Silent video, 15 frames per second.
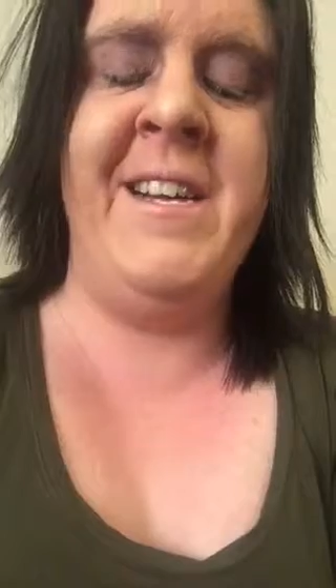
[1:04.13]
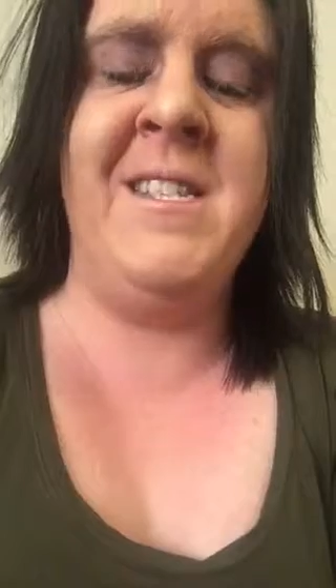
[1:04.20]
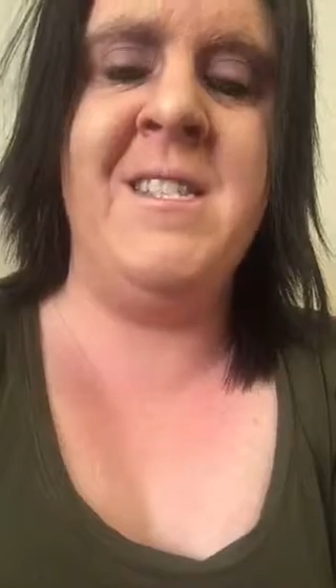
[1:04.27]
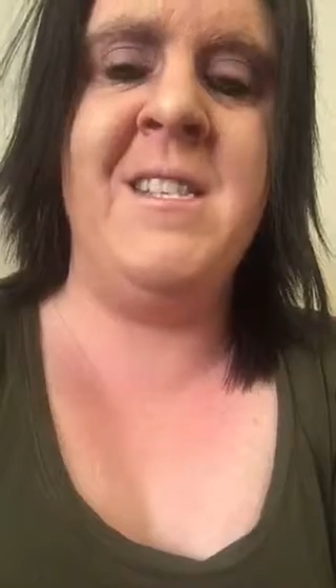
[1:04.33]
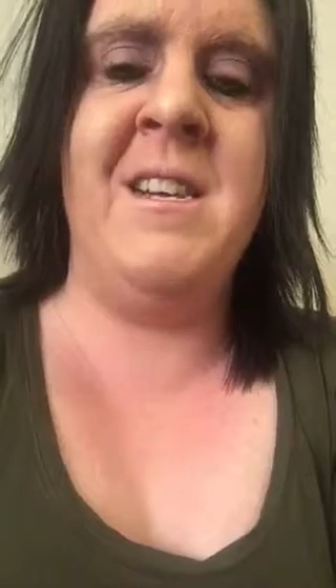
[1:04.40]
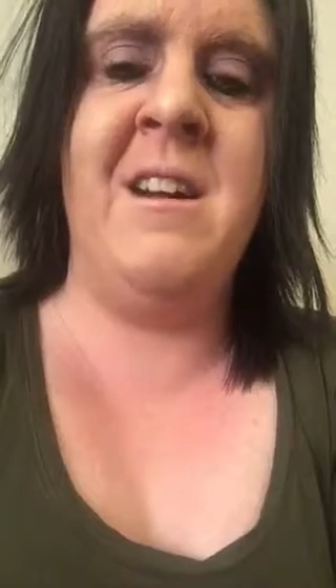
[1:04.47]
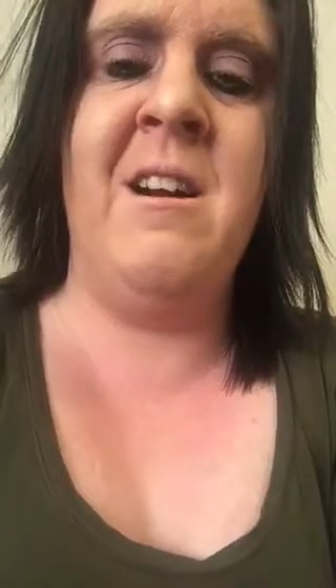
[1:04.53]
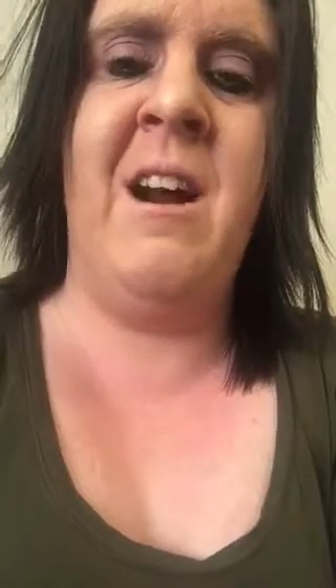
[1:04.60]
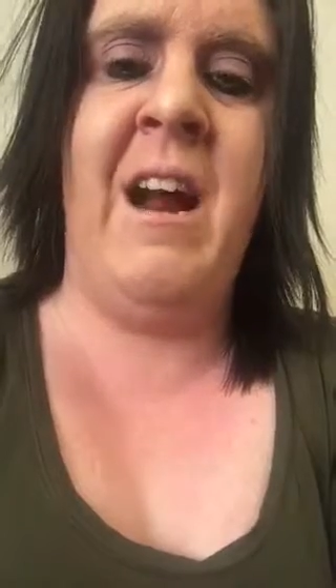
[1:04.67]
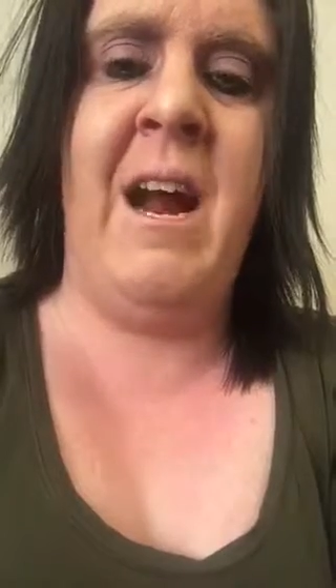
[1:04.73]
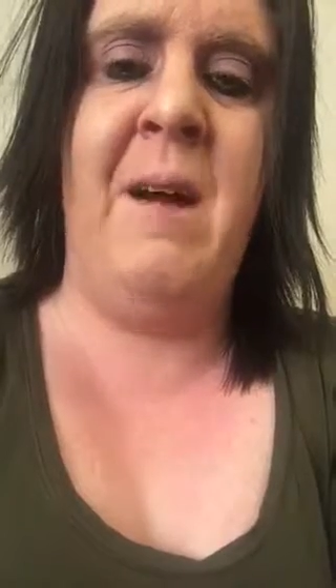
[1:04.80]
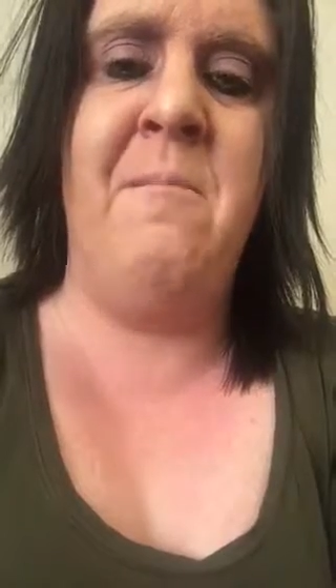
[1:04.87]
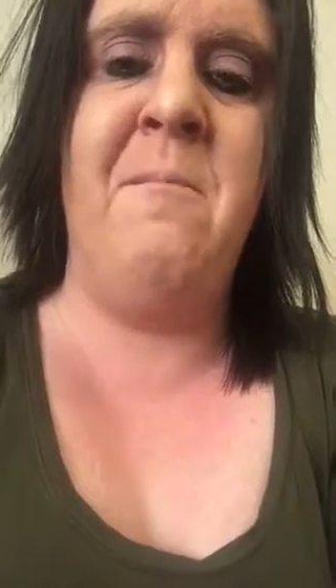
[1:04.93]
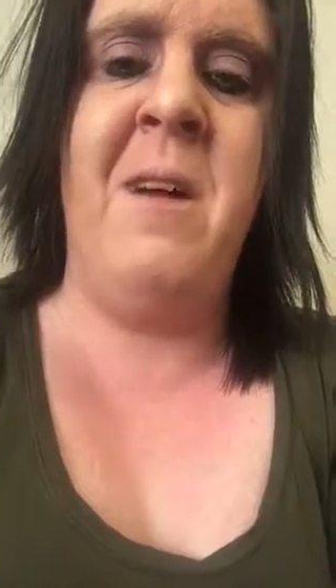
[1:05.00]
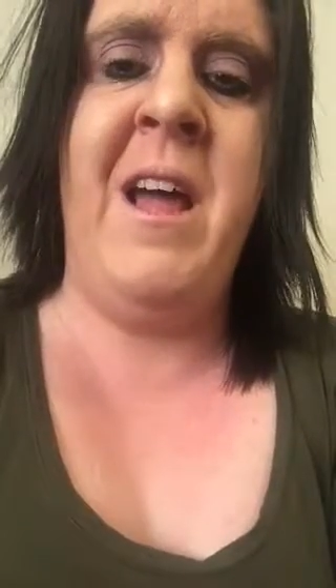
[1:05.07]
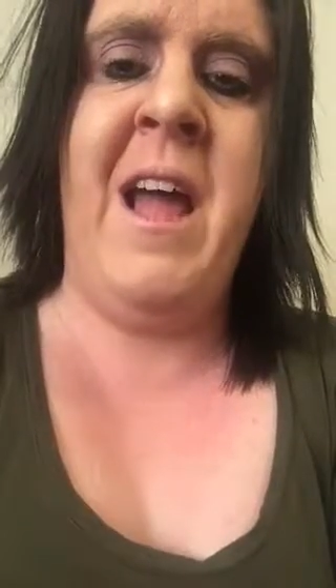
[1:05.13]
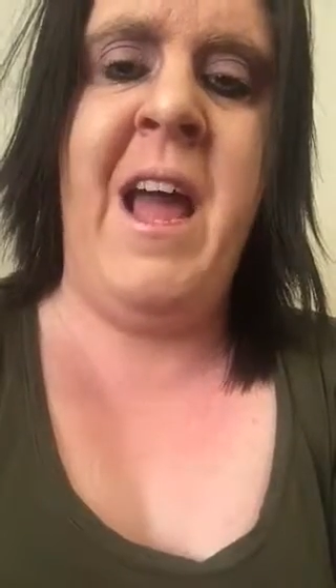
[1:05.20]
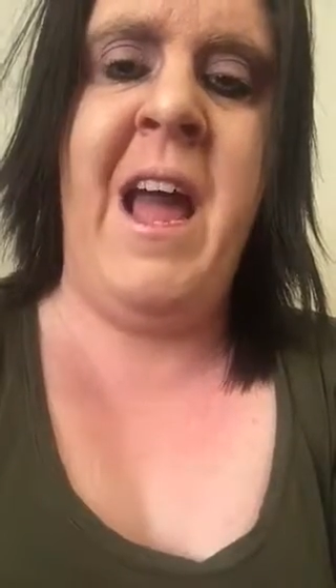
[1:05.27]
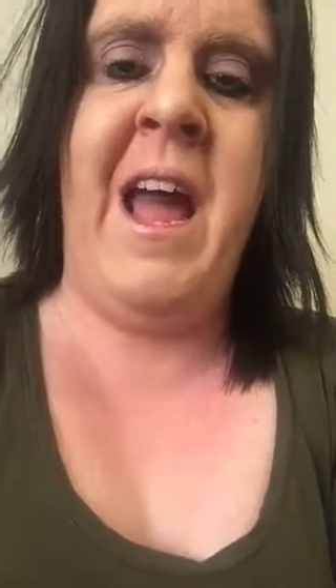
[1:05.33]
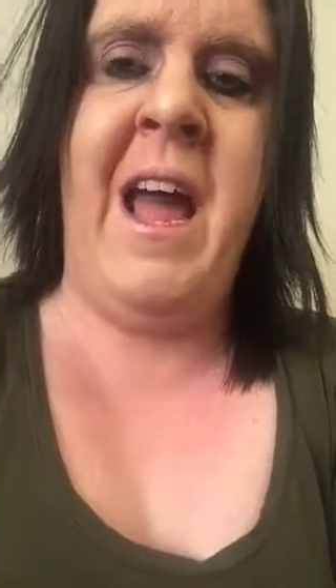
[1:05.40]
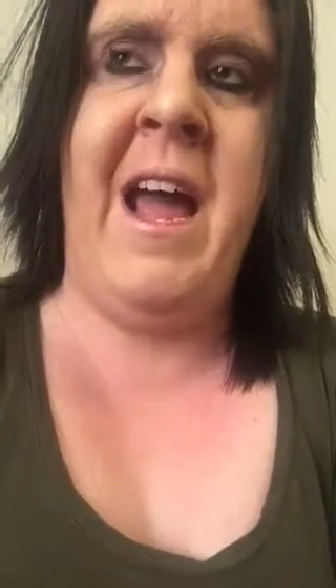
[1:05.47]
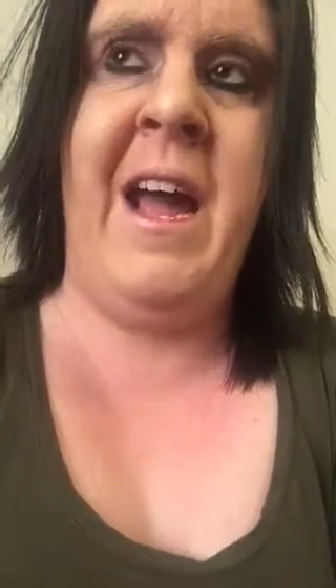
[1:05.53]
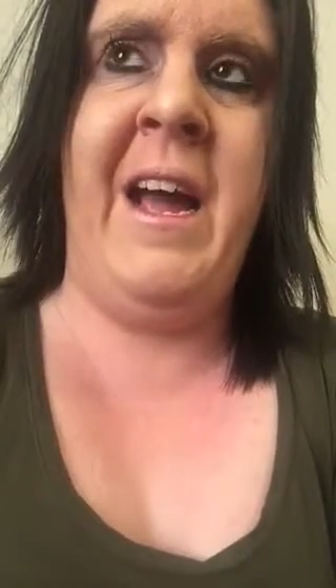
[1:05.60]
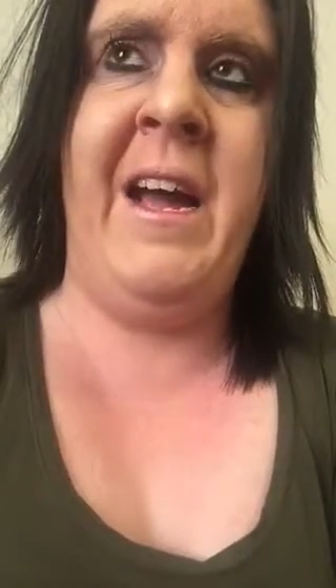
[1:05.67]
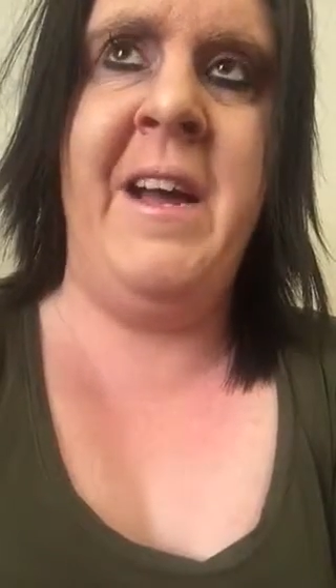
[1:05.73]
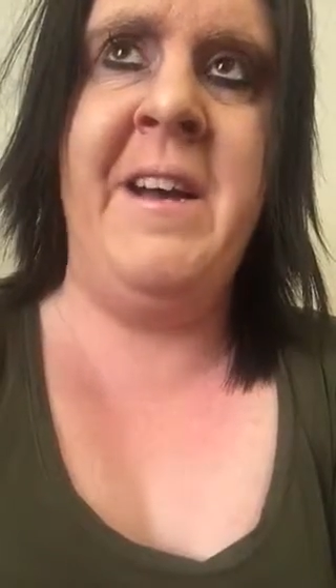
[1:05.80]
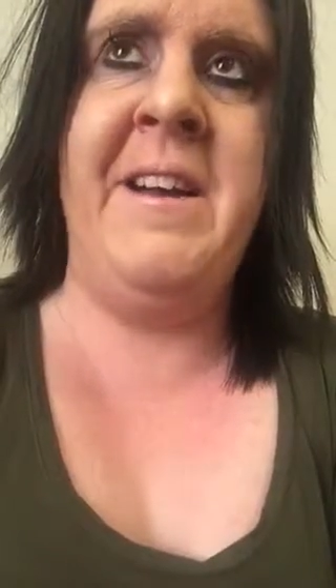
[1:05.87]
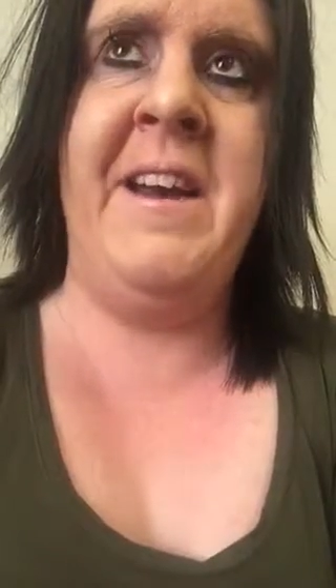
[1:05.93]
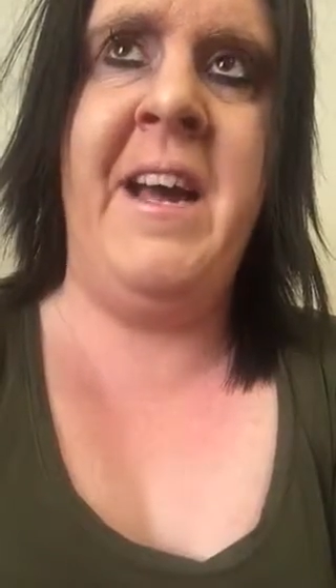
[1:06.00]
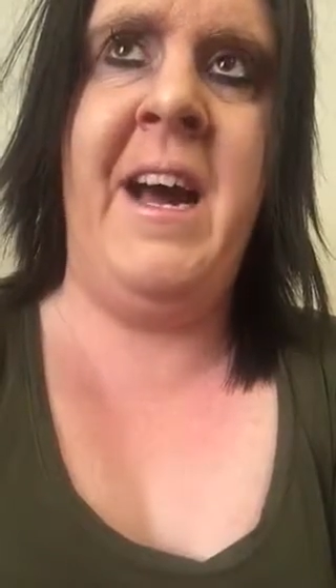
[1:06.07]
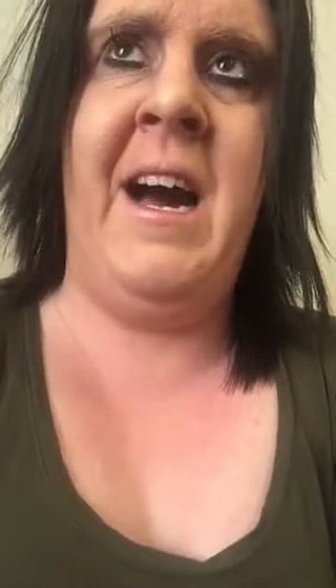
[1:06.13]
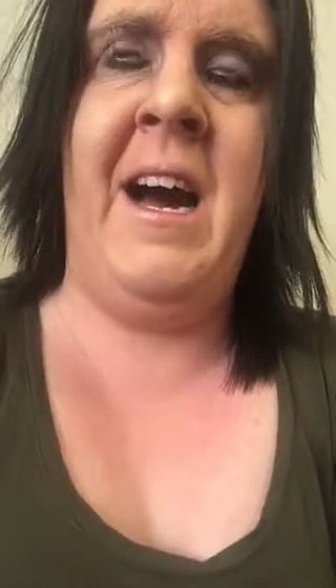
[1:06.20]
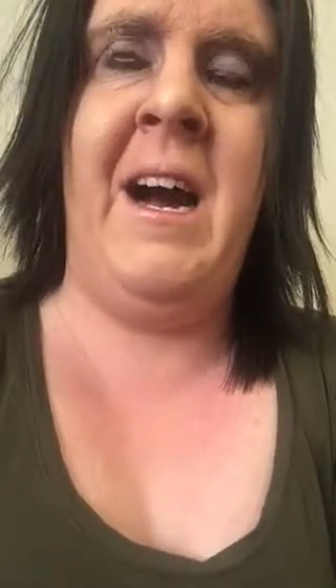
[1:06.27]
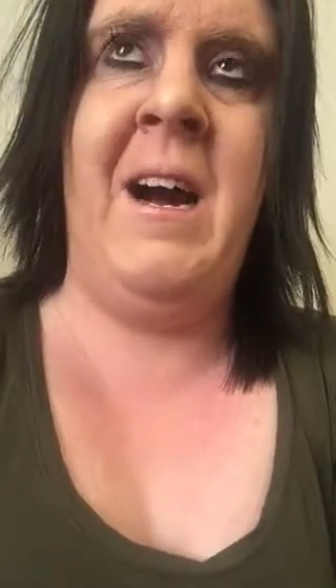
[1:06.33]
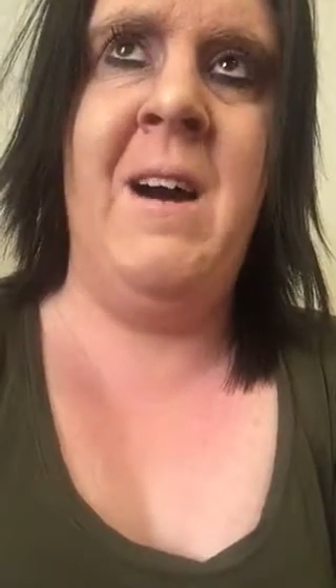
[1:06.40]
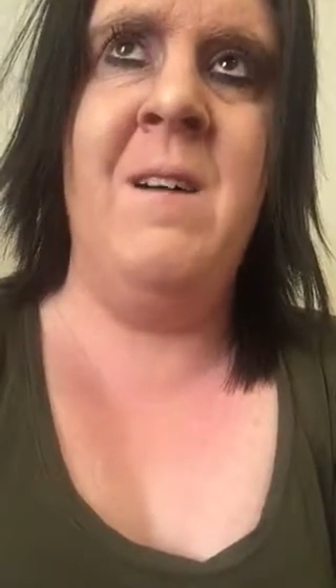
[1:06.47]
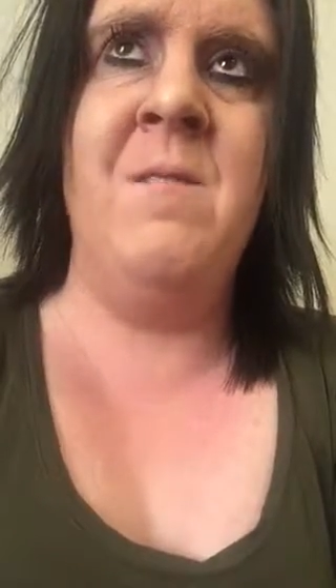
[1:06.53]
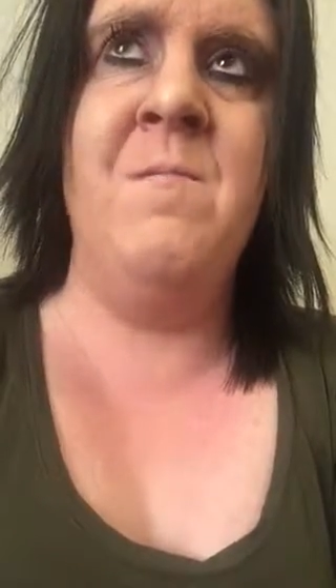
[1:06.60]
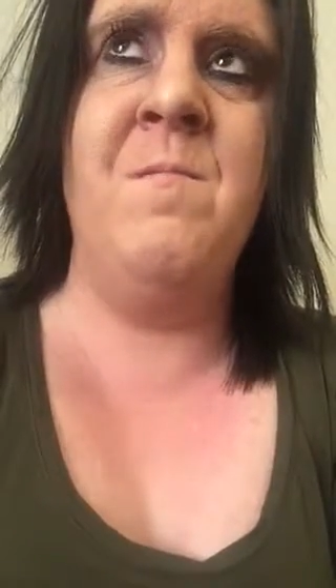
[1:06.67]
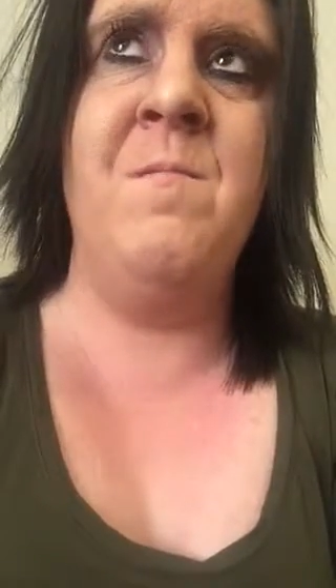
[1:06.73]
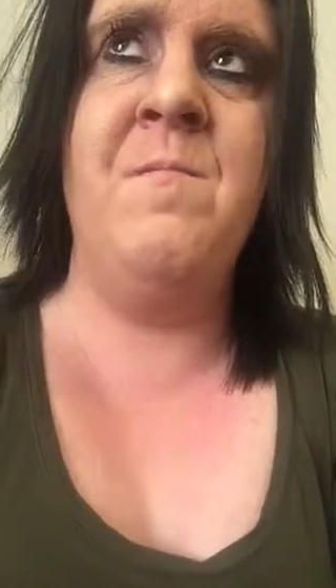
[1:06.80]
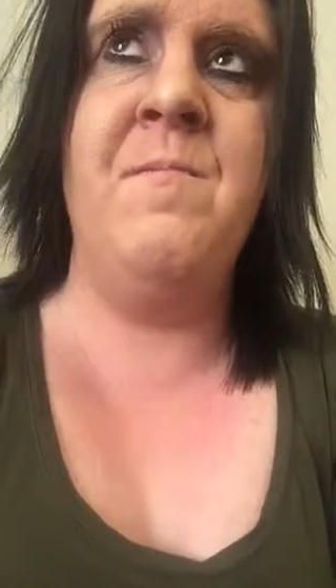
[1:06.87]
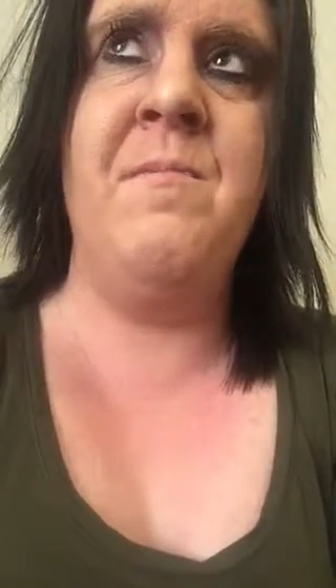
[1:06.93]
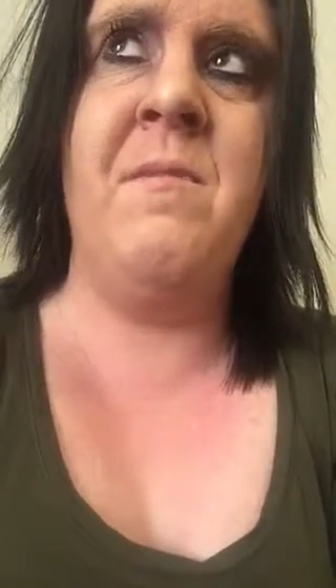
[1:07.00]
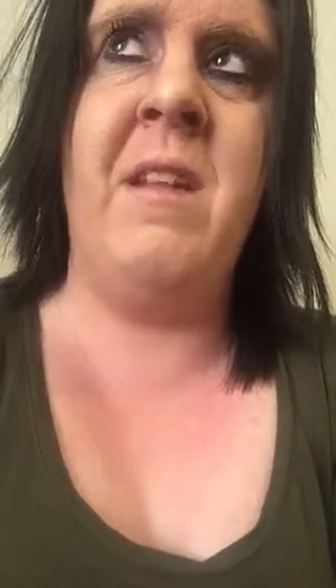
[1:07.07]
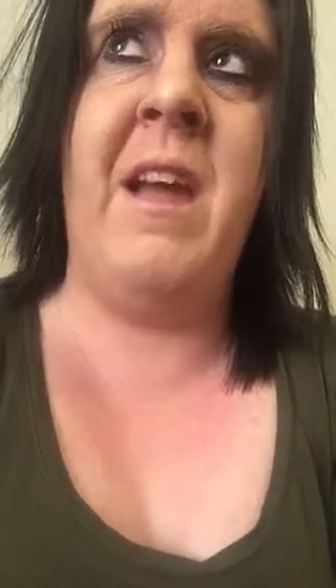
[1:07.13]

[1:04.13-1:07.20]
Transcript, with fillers: Instagram and um